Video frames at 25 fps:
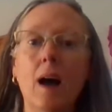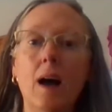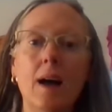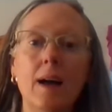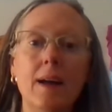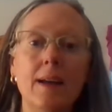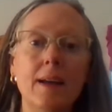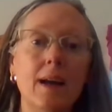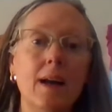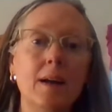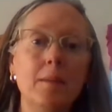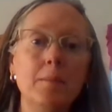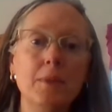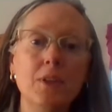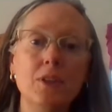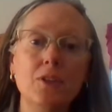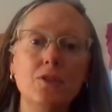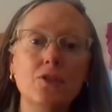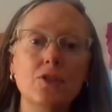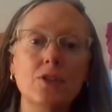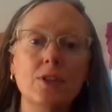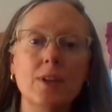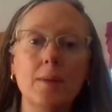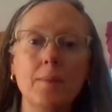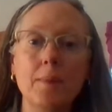Hi, I'm
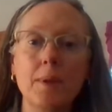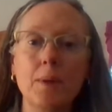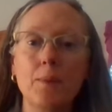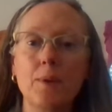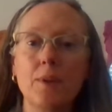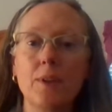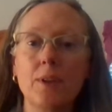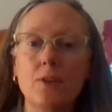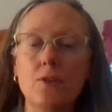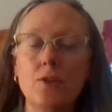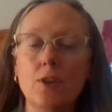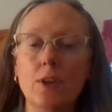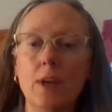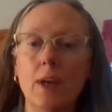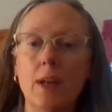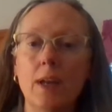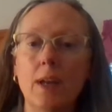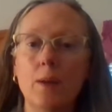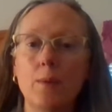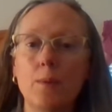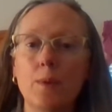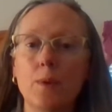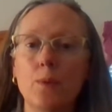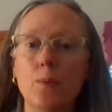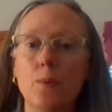Lynn Schnebler with
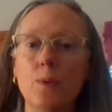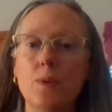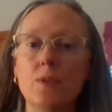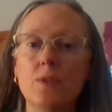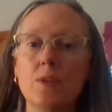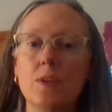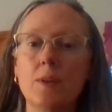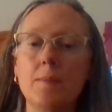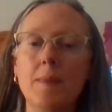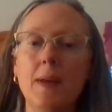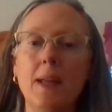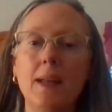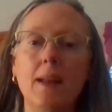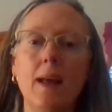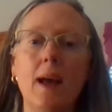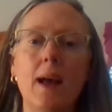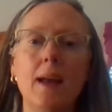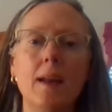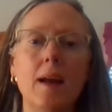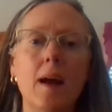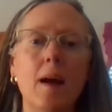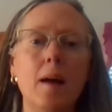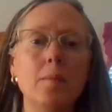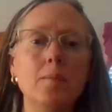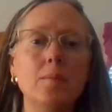Educating with Wisdom,
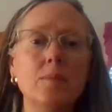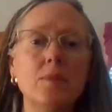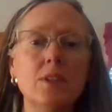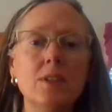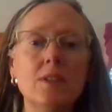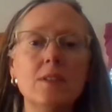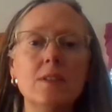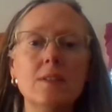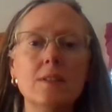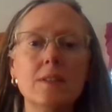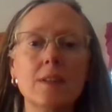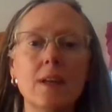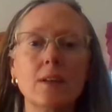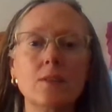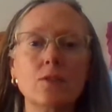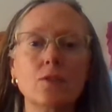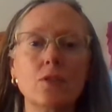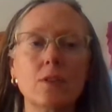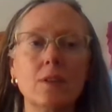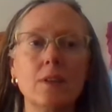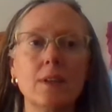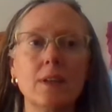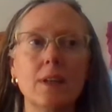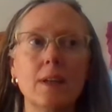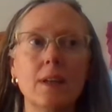and this is
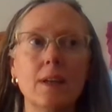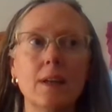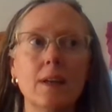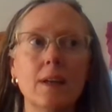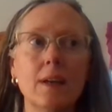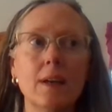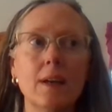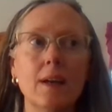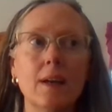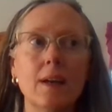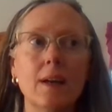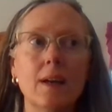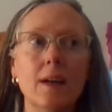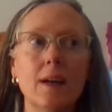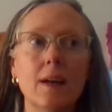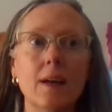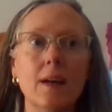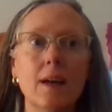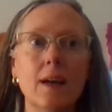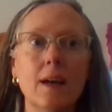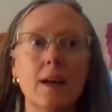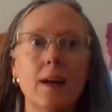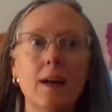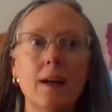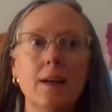actually
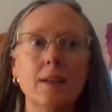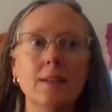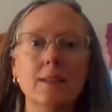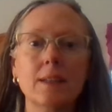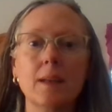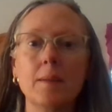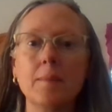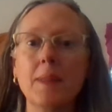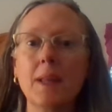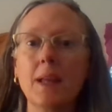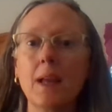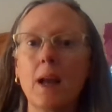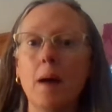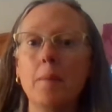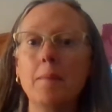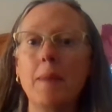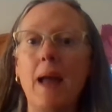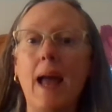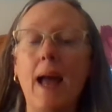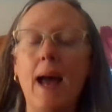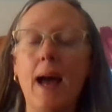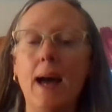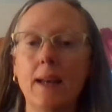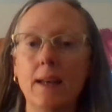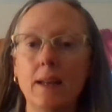something
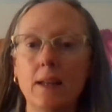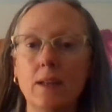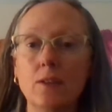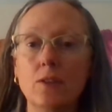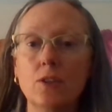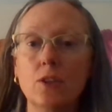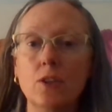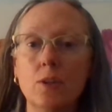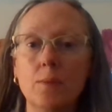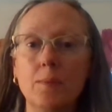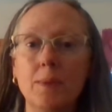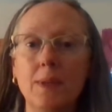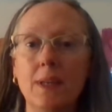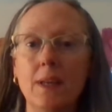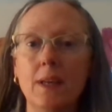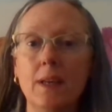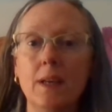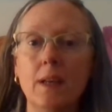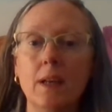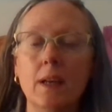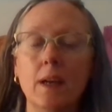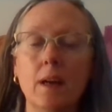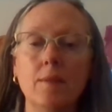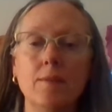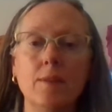I'm adding to the
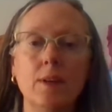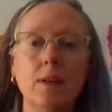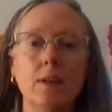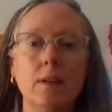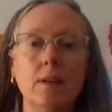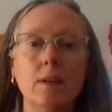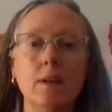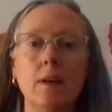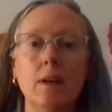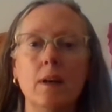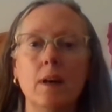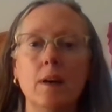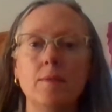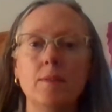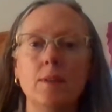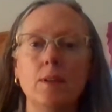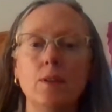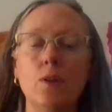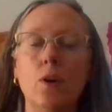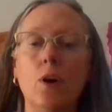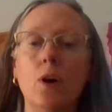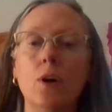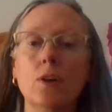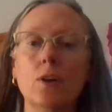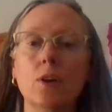beginning of
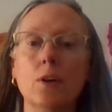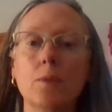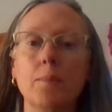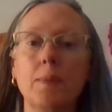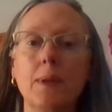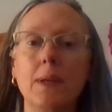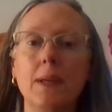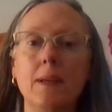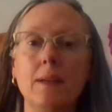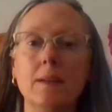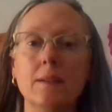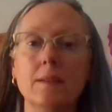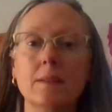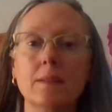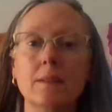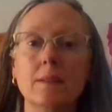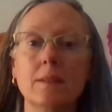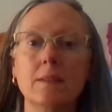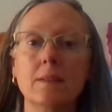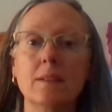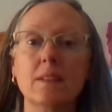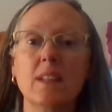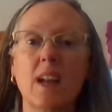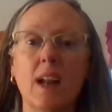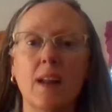a longer piece
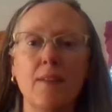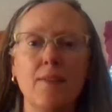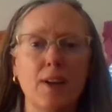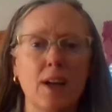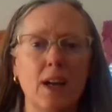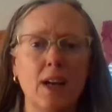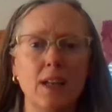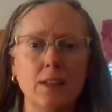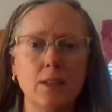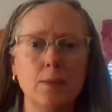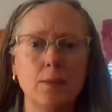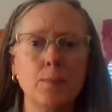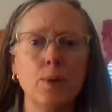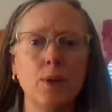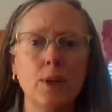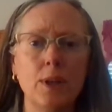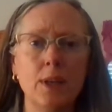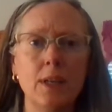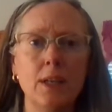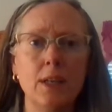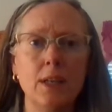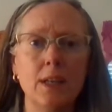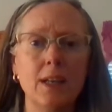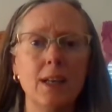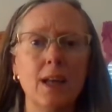that I forgot to
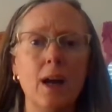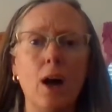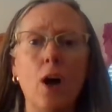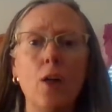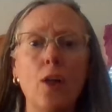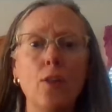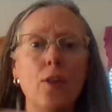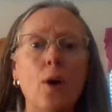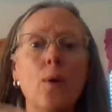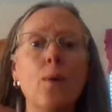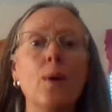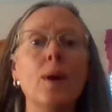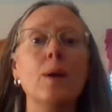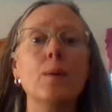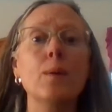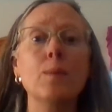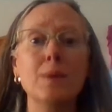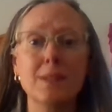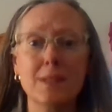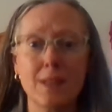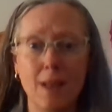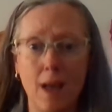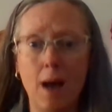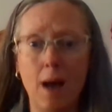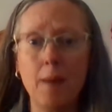put in it, although
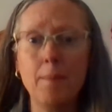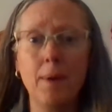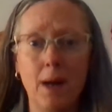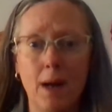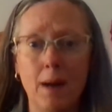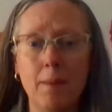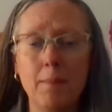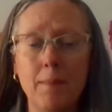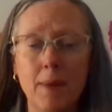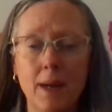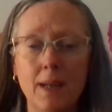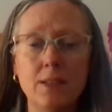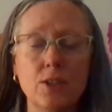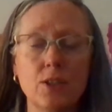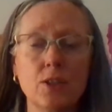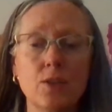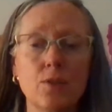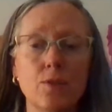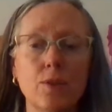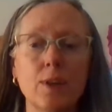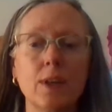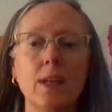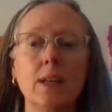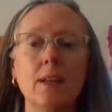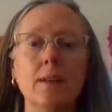it was up on my
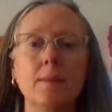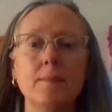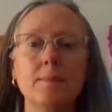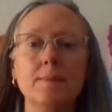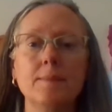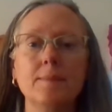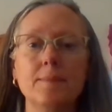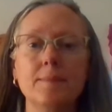screen.